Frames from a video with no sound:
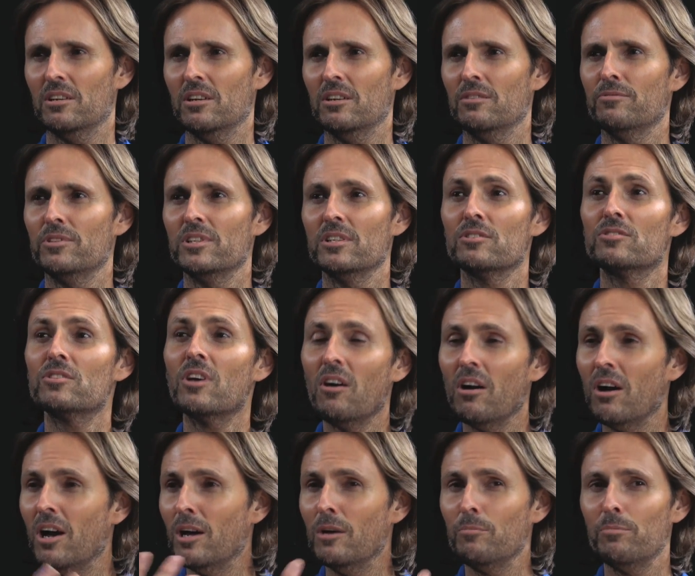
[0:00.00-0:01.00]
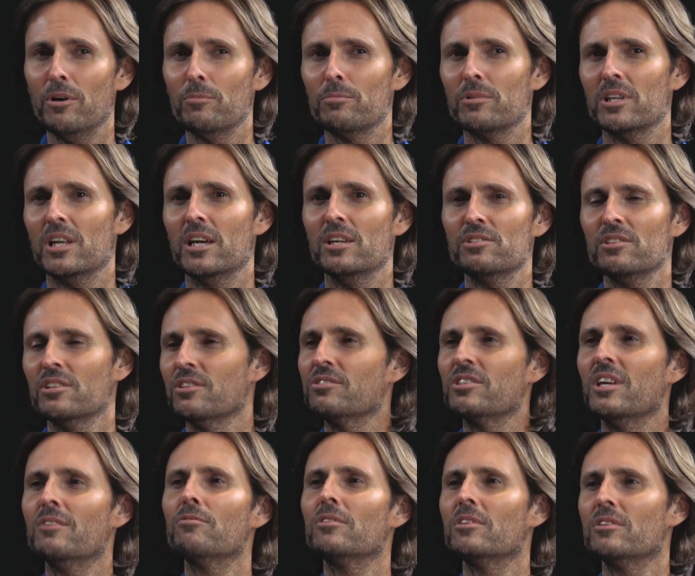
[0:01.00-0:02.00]
of the entire population that's
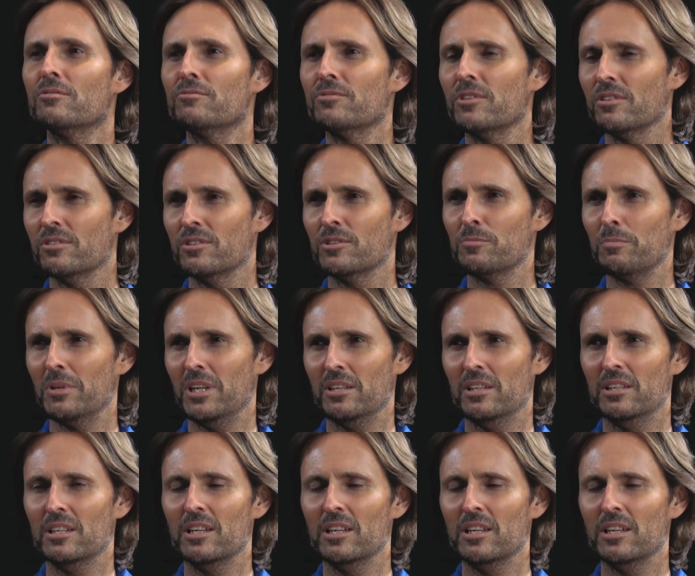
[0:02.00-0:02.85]
ever lived on this planet